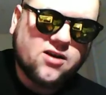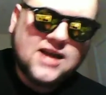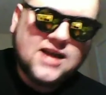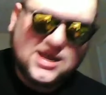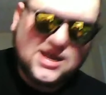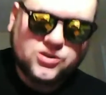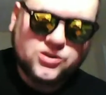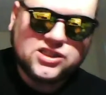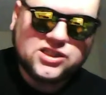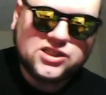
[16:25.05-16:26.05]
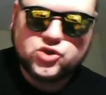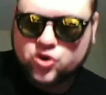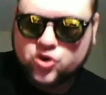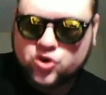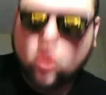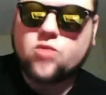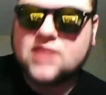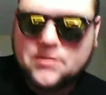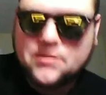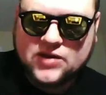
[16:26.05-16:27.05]
and use it to control and
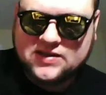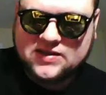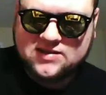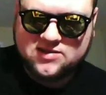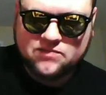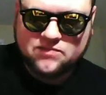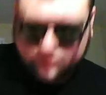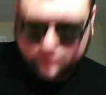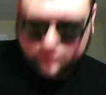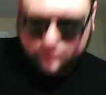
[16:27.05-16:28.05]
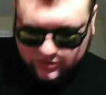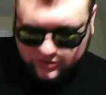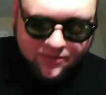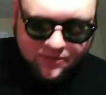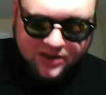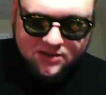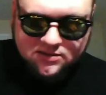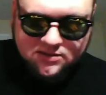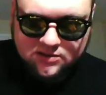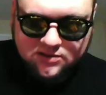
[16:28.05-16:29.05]
manipulate the system. Would that be
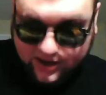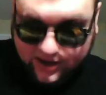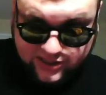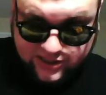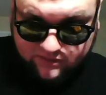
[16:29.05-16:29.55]
correct to you?